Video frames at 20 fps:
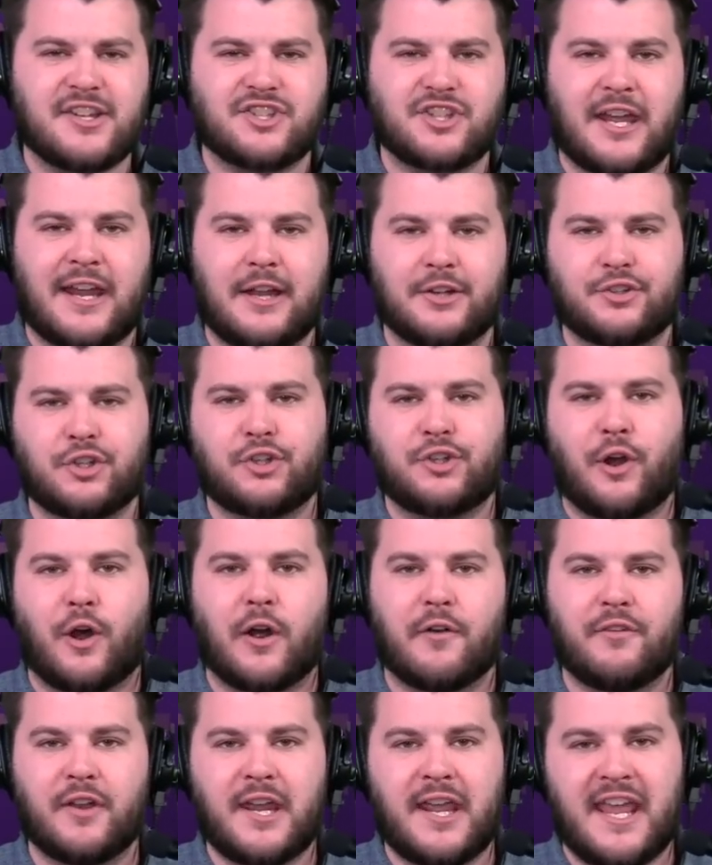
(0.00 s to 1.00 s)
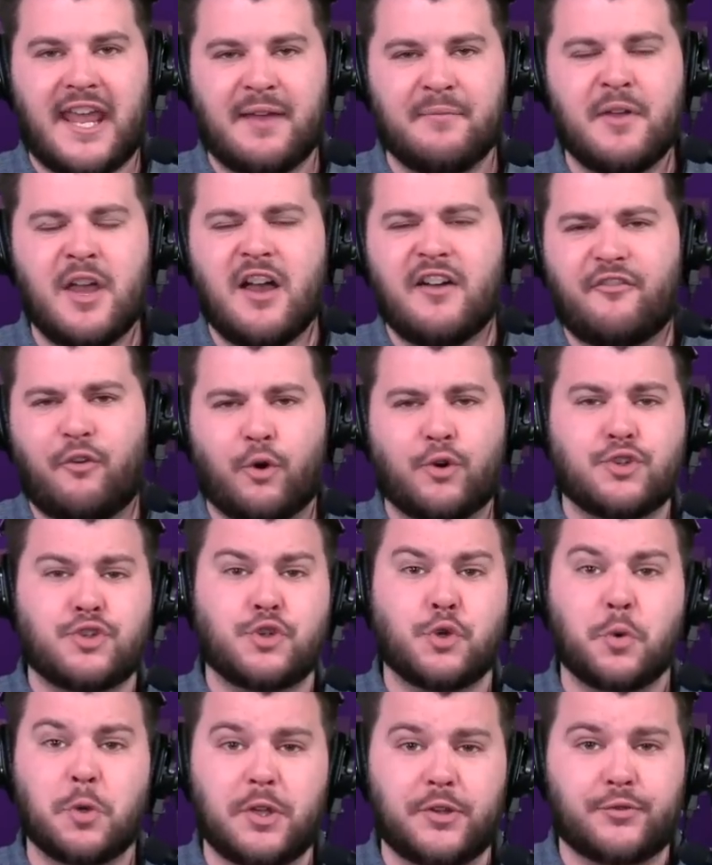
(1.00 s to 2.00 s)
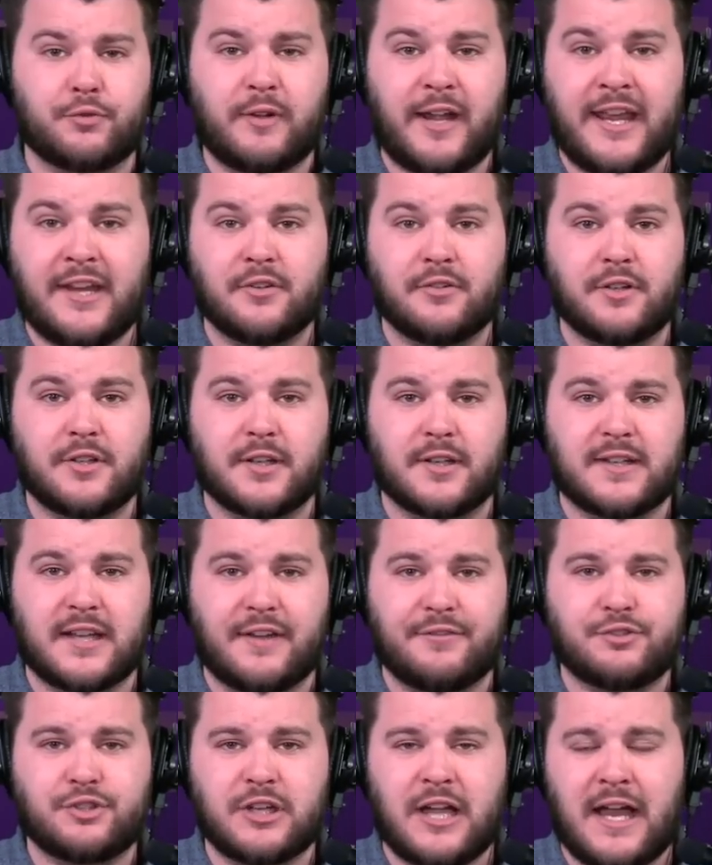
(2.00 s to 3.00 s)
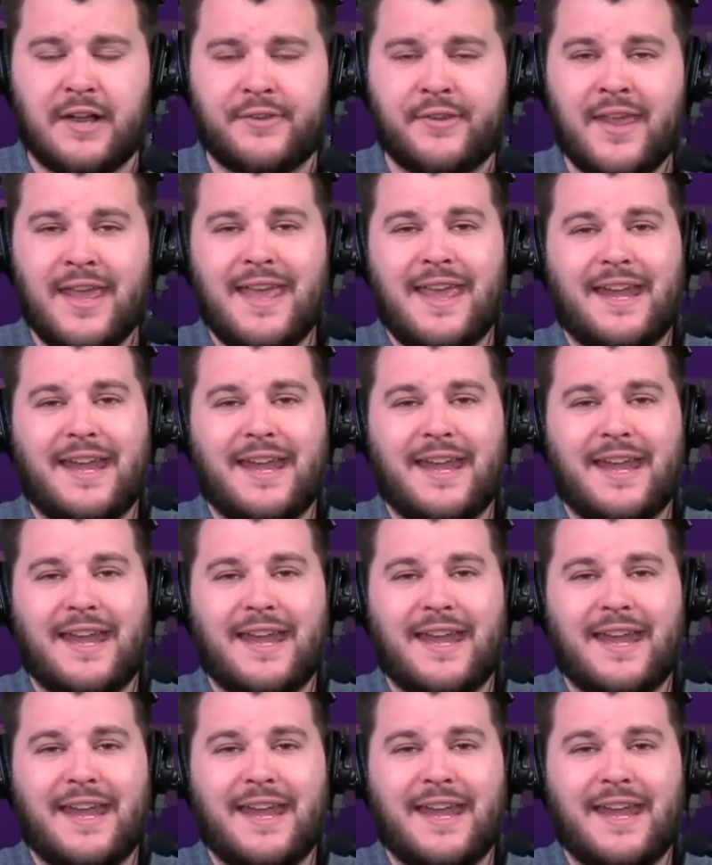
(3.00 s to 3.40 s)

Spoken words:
Shout out to Darvin Ham, forced Julius Randle into tough shots,